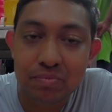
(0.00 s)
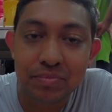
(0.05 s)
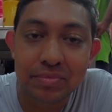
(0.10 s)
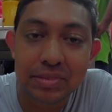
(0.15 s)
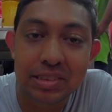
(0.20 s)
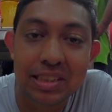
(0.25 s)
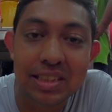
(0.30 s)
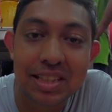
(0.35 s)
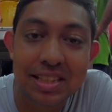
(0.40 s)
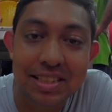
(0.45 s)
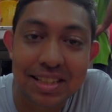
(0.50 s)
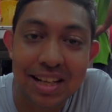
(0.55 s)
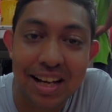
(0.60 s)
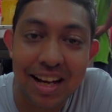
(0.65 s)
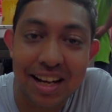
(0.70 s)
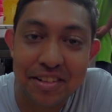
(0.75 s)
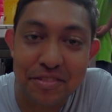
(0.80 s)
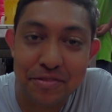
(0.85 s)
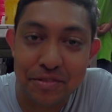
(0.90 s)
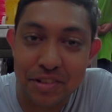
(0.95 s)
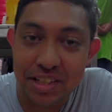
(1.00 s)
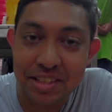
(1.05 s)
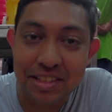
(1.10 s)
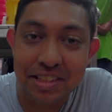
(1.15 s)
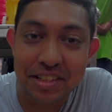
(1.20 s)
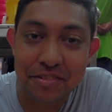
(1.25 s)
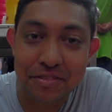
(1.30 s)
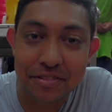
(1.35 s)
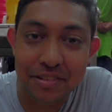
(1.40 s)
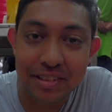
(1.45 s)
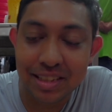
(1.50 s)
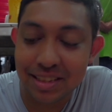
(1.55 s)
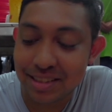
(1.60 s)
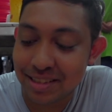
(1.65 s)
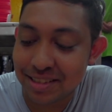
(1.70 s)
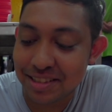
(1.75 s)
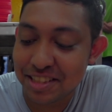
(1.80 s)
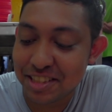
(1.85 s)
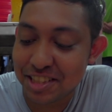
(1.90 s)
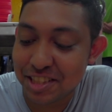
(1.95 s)
These are wonderfully
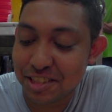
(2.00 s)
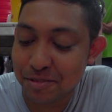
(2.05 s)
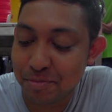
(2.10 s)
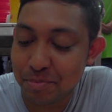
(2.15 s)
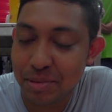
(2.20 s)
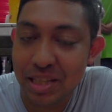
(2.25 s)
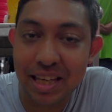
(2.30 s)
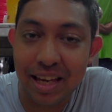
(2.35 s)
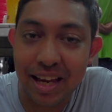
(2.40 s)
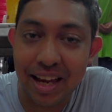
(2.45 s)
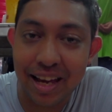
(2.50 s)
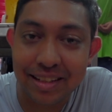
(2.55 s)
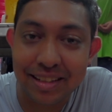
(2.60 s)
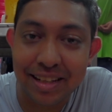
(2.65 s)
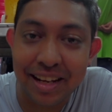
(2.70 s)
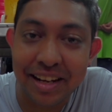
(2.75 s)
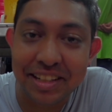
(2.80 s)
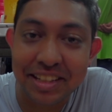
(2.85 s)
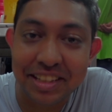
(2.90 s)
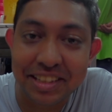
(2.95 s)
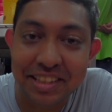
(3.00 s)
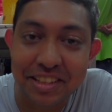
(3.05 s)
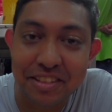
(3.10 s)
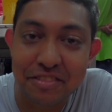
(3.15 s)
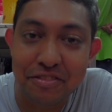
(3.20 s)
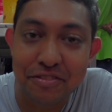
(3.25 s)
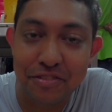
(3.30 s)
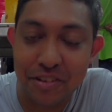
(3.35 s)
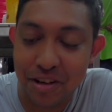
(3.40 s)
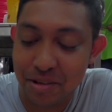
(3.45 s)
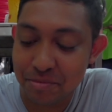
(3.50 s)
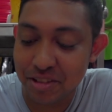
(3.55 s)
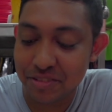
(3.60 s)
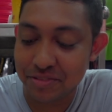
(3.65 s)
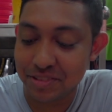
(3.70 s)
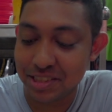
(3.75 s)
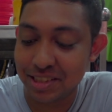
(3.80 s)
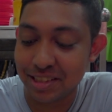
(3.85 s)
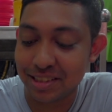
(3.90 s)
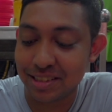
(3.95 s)
crispy and addictive form of
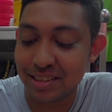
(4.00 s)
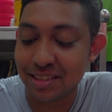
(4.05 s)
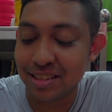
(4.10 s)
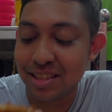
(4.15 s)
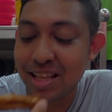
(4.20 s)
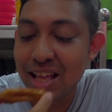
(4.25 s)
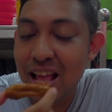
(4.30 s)
chicken.